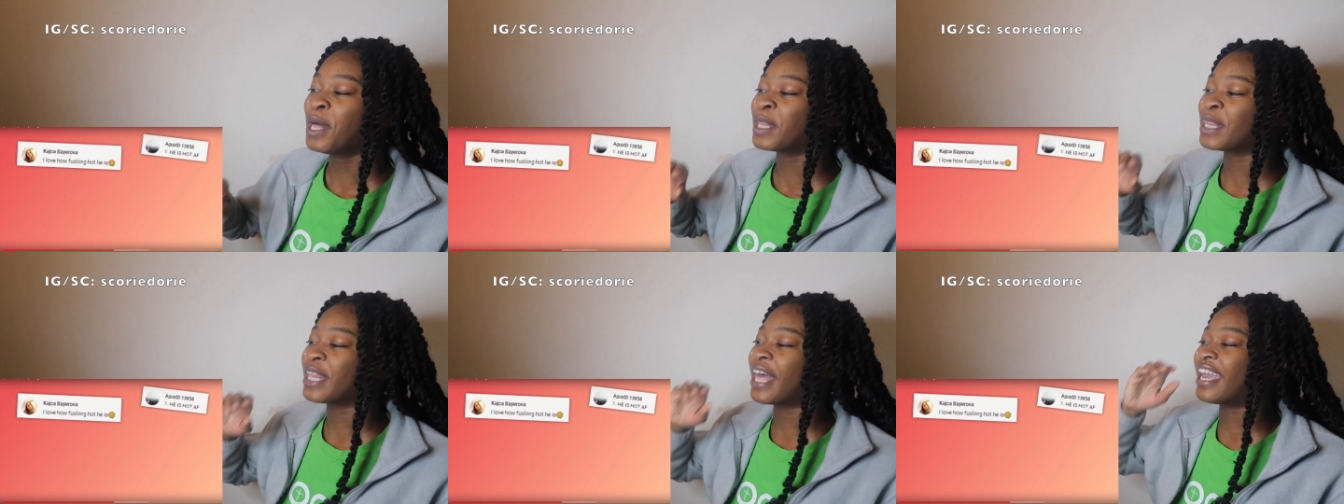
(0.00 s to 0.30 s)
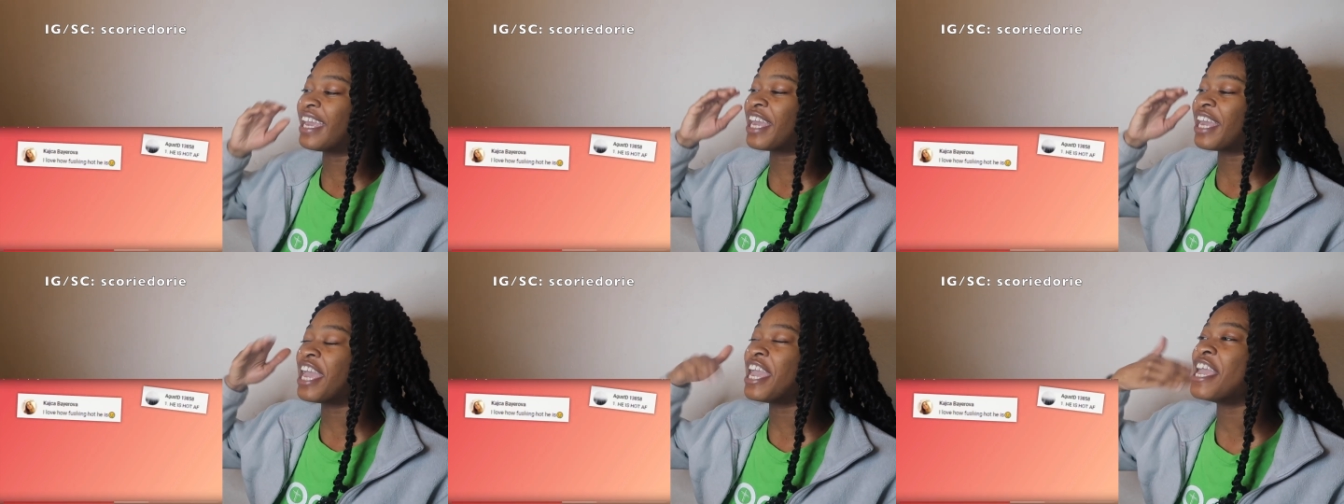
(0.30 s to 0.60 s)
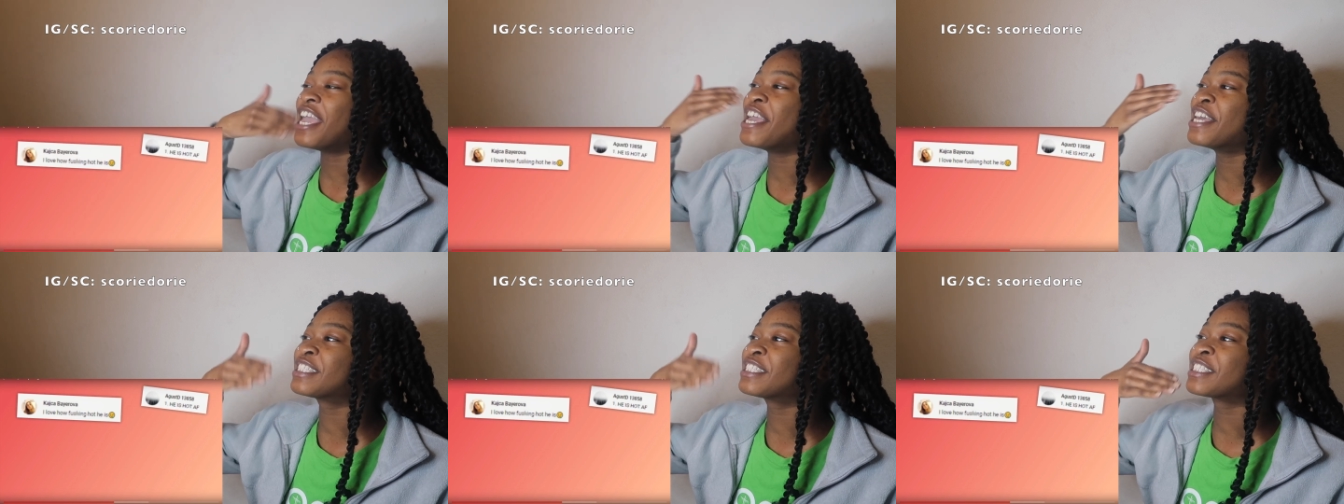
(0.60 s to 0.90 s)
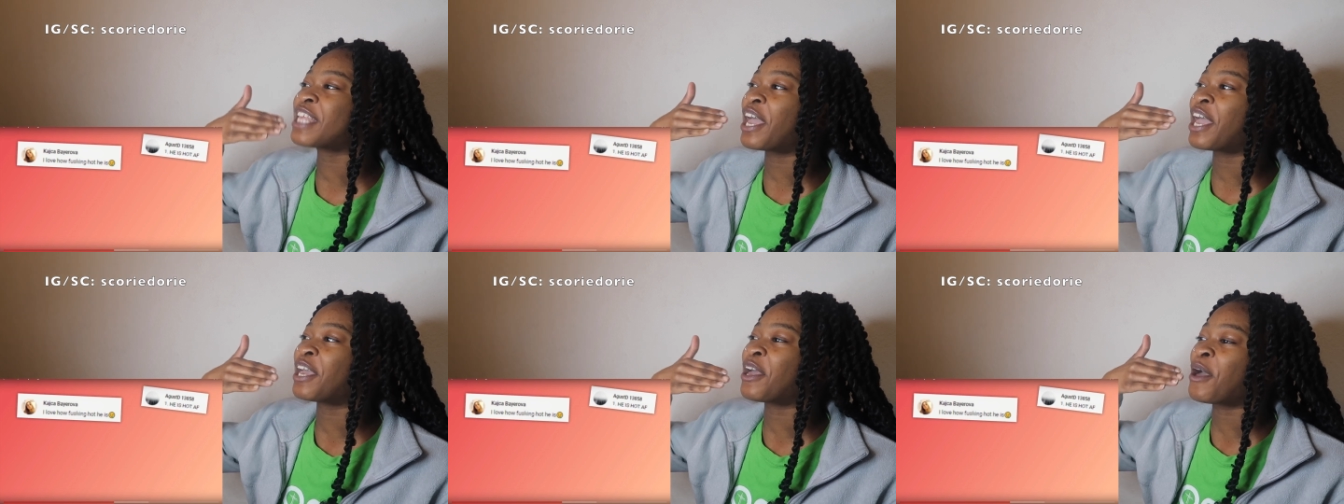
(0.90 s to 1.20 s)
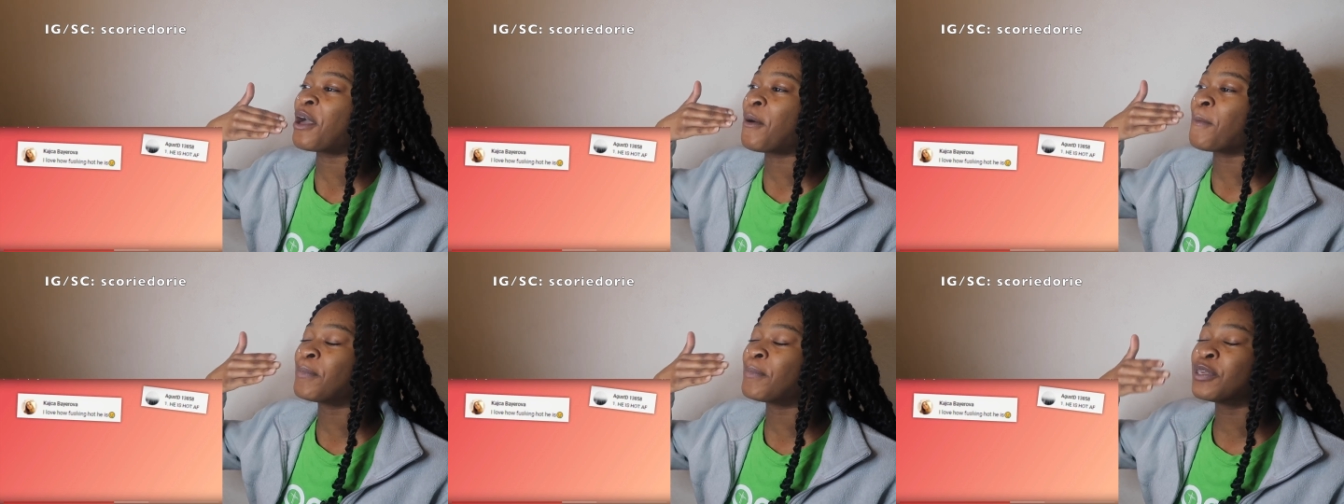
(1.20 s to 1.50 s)
like it's
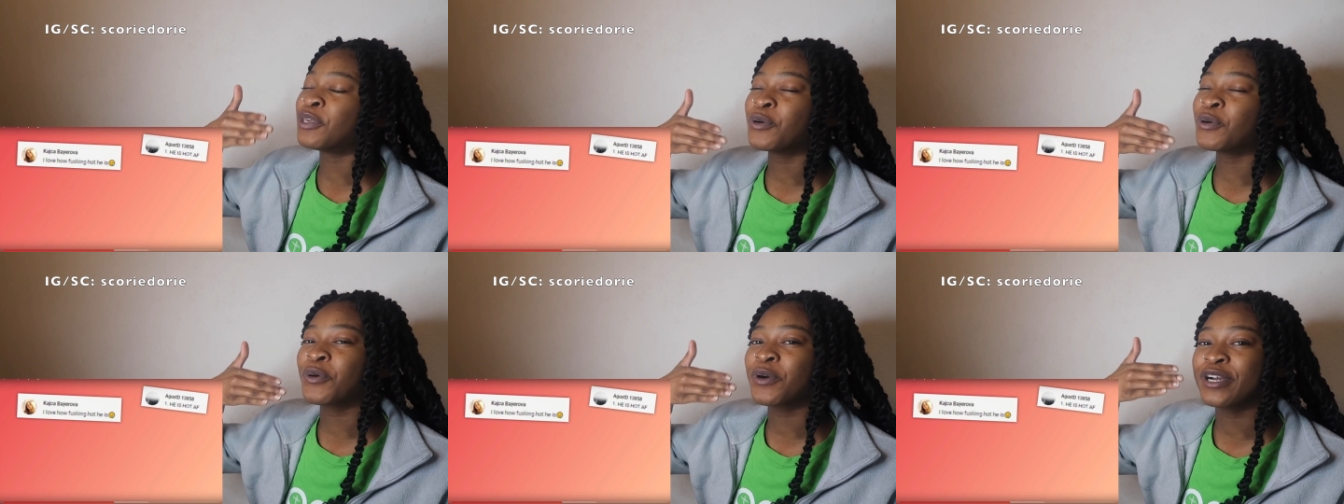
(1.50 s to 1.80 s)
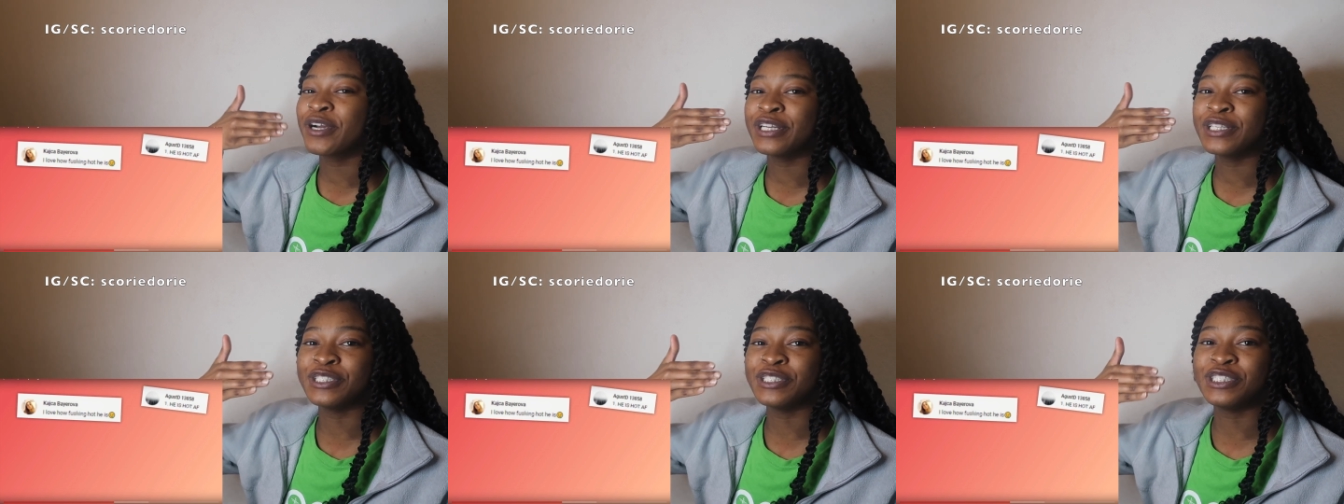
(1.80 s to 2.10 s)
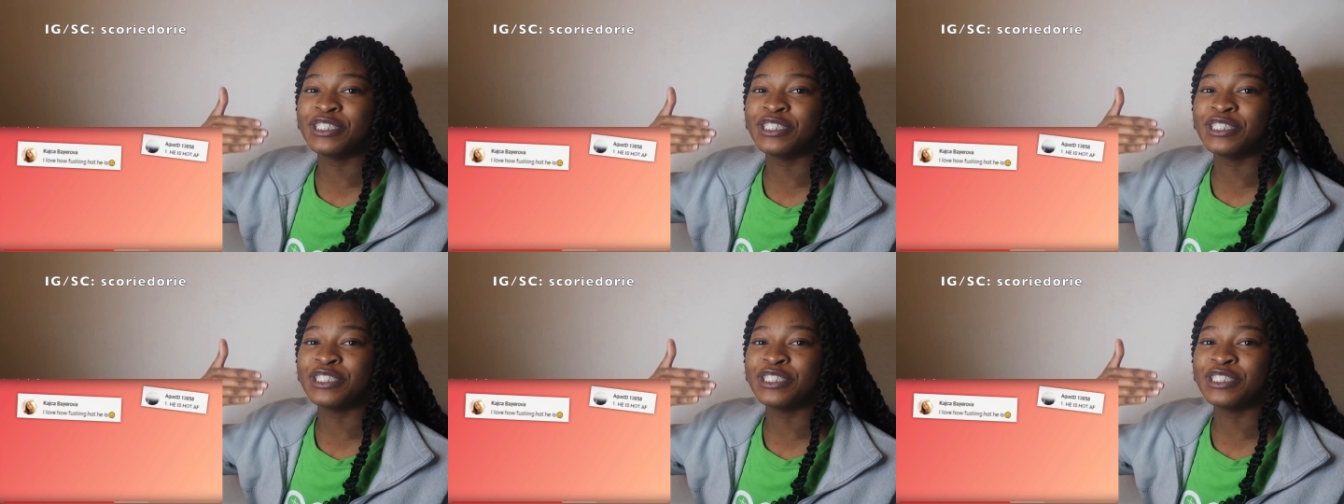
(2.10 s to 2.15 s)
like pure